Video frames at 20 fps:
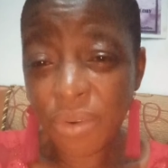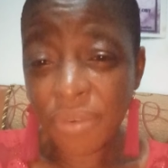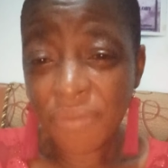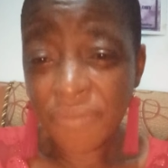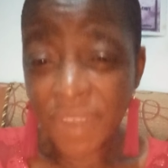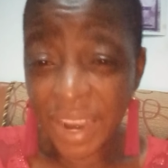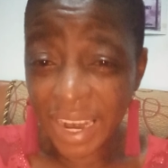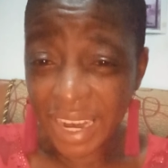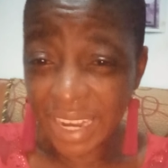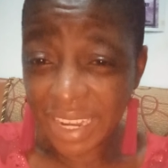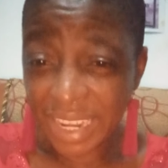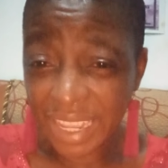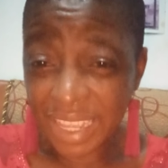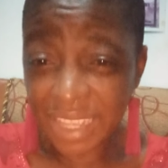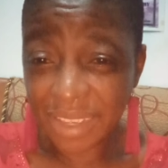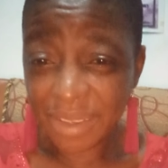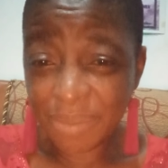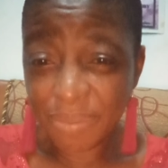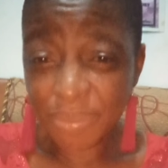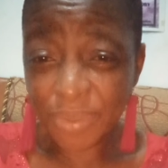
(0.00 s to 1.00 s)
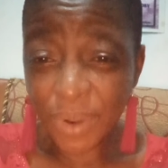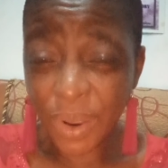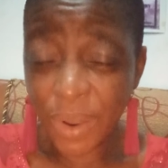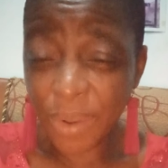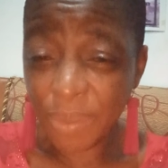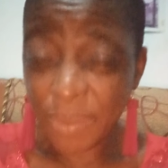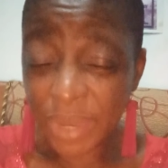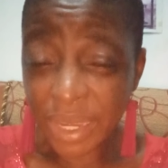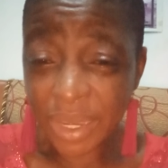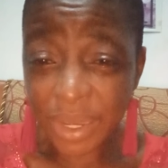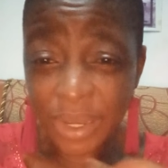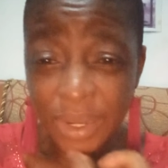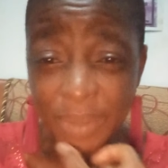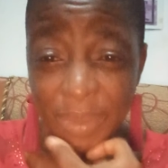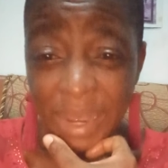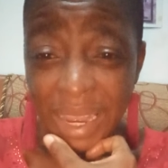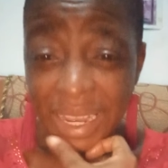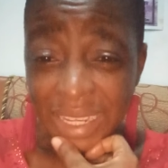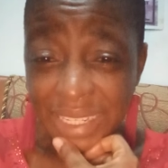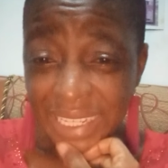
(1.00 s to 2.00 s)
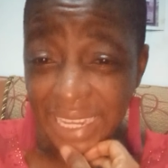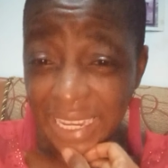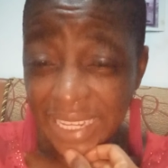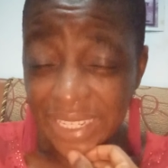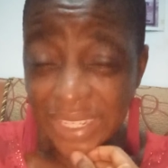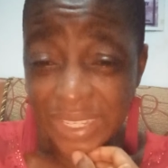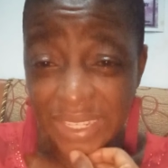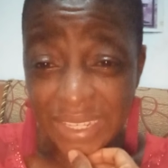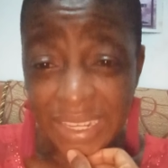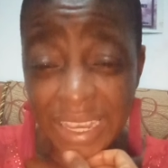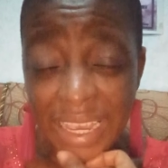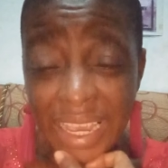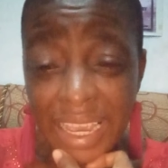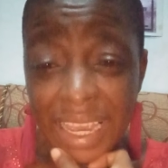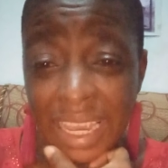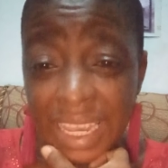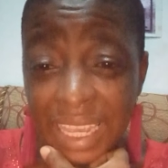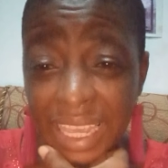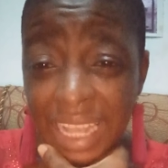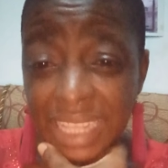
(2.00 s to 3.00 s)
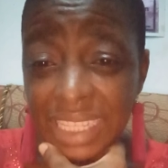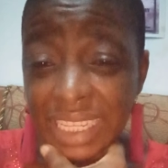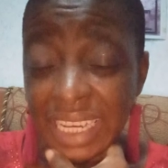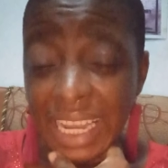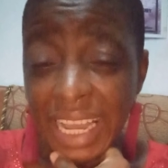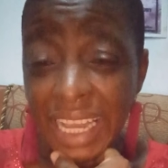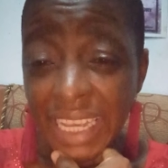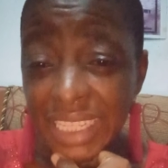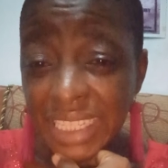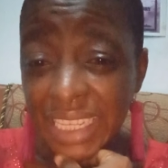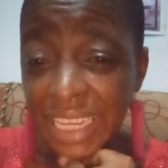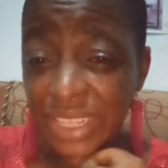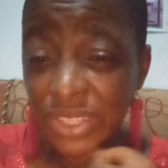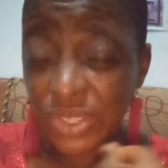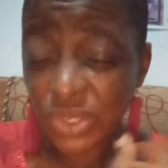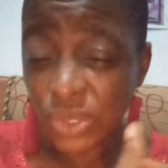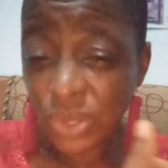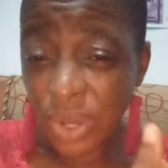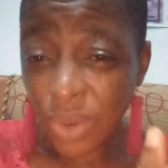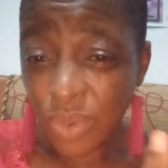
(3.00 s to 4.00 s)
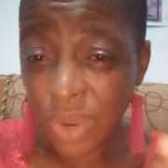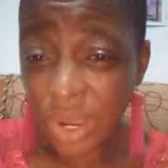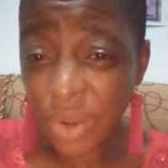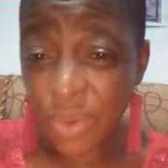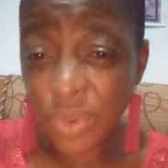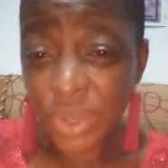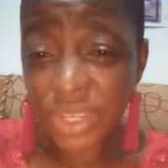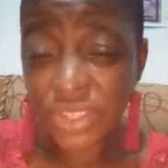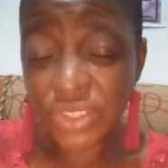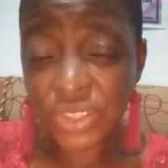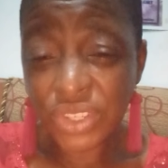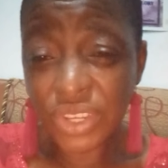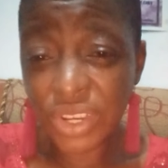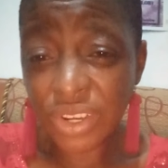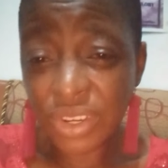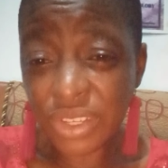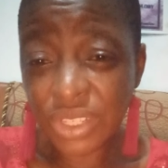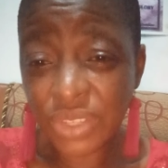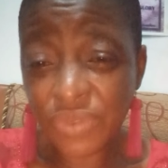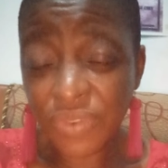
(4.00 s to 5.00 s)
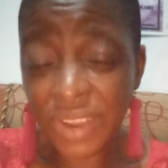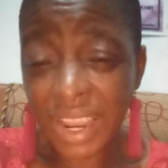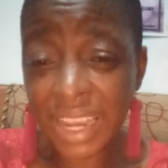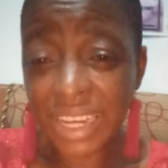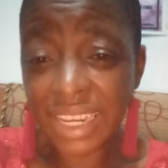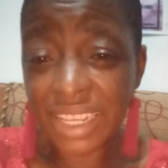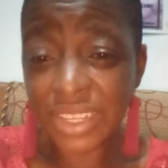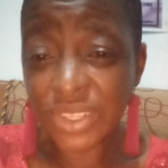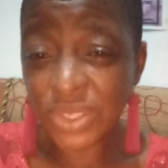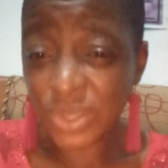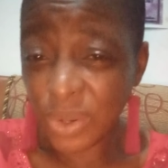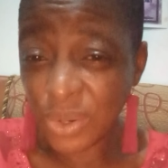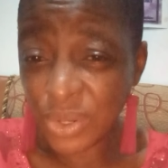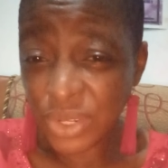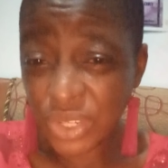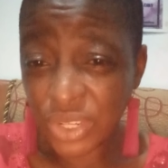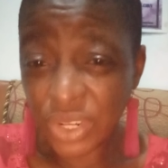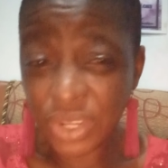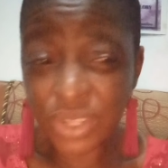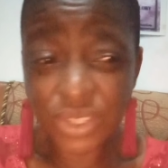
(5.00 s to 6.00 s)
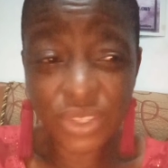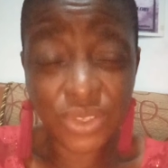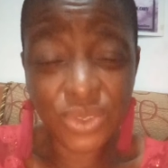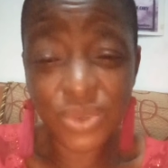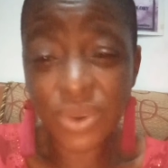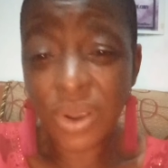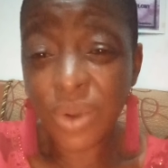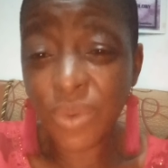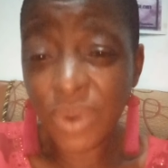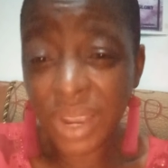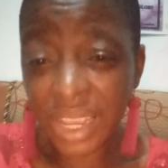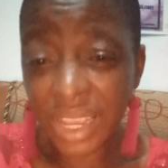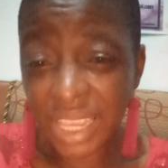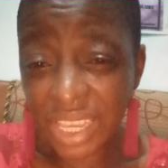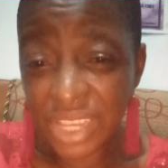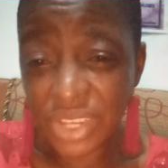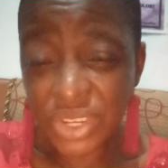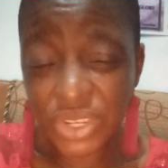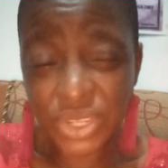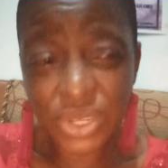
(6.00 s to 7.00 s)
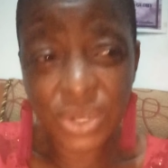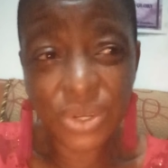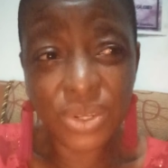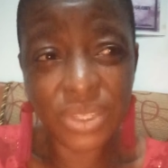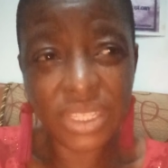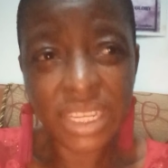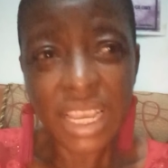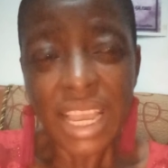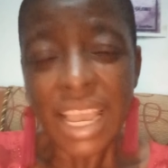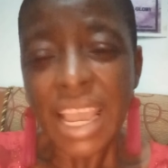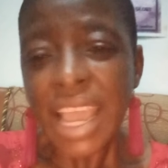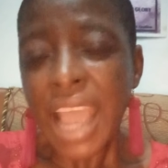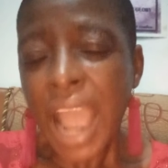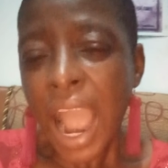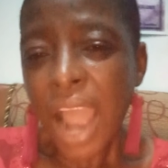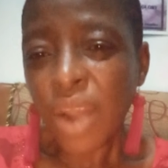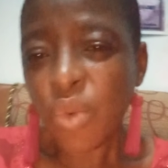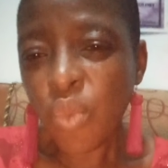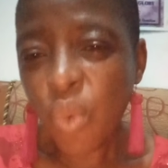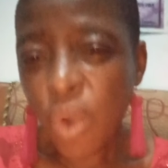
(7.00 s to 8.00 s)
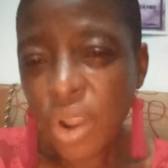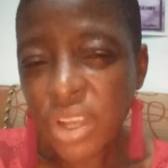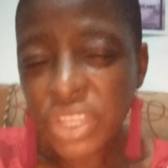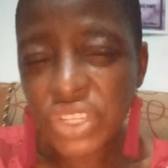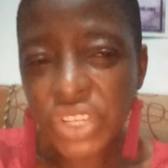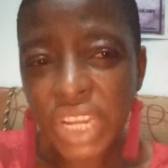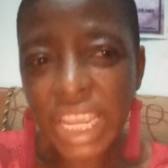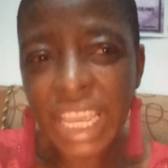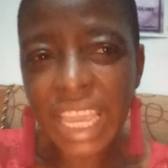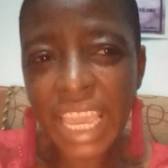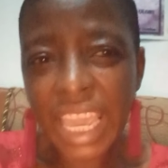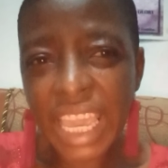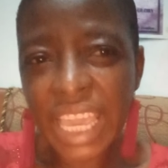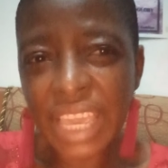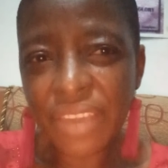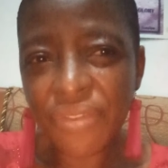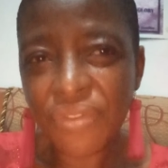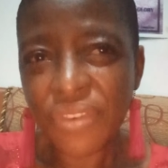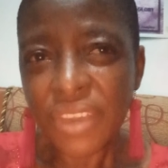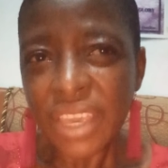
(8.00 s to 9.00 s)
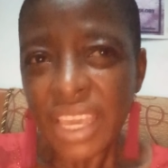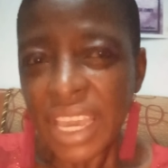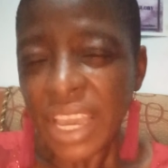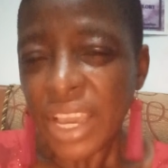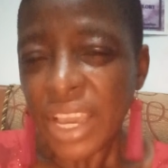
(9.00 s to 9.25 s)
finding answers, getting answers to our questions, finding solutions to our issues, and wondering if